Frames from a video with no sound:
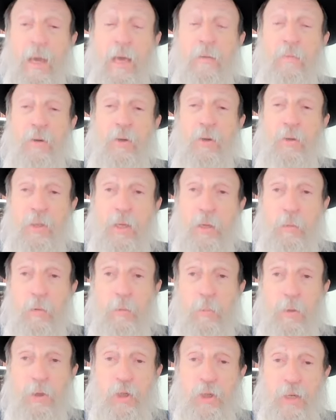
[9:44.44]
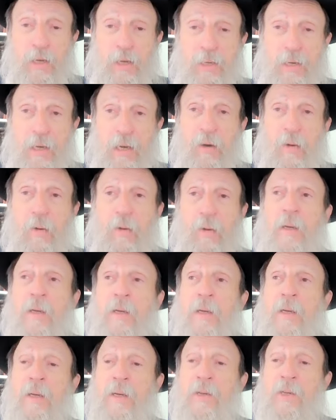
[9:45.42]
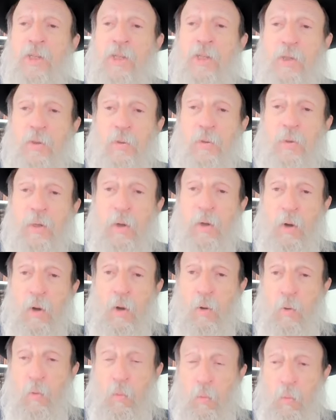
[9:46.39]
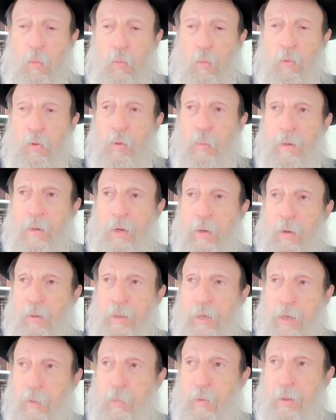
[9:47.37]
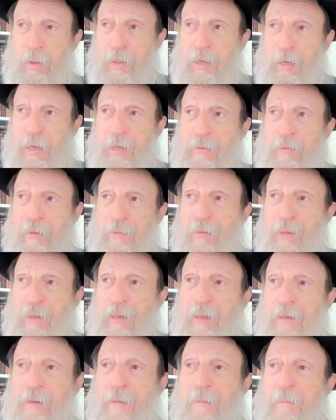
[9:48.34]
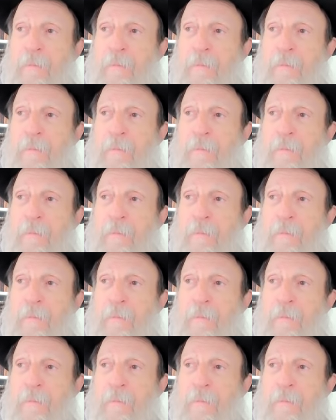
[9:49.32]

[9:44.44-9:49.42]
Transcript: Have a good day with Mashiach now. See you all tomorrow, God willing, at 8.15.